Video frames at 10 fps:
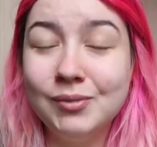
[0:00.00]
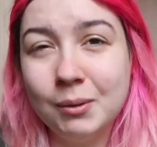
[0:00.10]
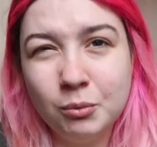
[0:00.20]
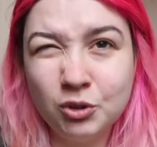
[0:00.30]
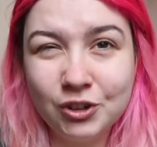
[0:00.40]

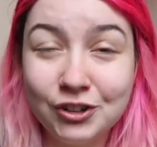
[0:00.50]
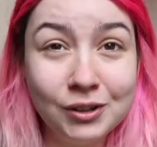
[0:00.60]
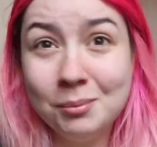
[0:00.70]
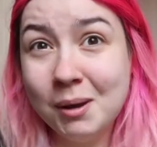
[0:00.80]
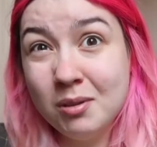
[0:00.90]
in Worcestershire.
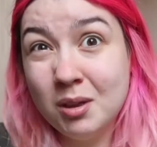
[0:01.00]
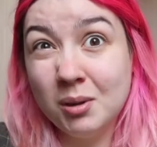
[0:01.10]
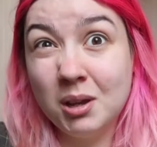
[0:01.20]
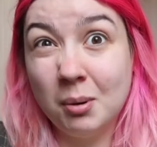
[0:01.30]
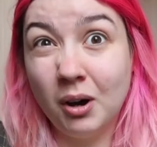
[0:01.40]
So maybe there'll
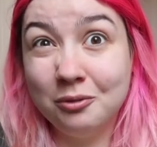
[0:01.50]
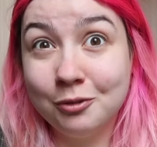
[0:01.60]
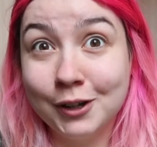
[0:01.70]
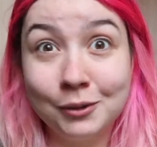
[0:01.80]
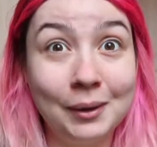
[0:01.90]
be a part
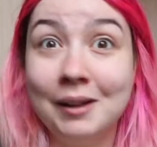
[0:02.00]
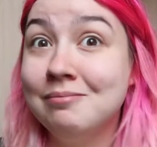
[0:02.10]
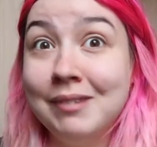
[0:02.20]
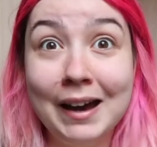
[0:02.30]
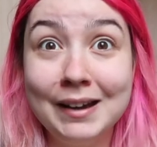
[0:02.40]
3 as well.
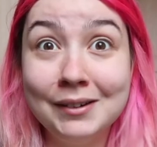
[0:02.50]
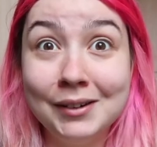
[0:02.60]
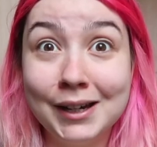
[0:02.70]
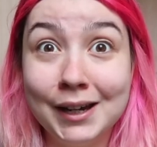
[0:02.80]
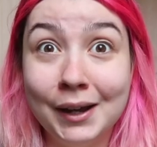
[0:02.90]
I don't really